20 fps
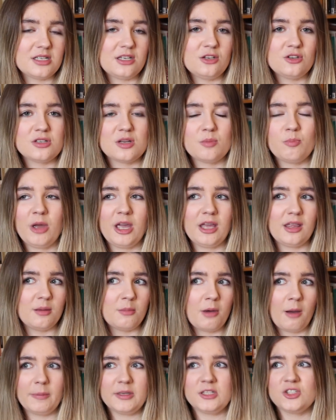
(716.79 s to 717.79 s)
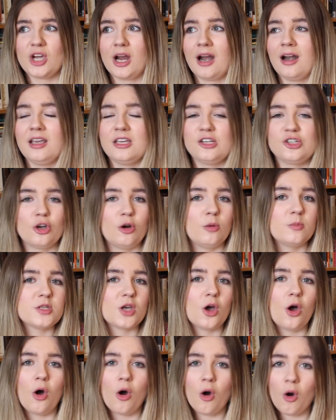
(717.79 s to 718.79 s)
he used to pick them up in charity shops
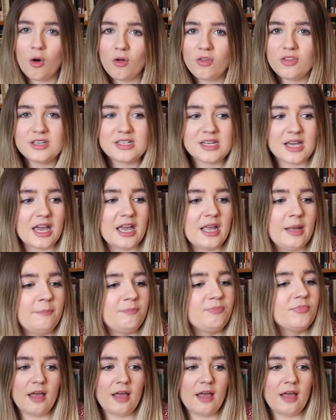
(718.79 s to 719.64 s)
all the time,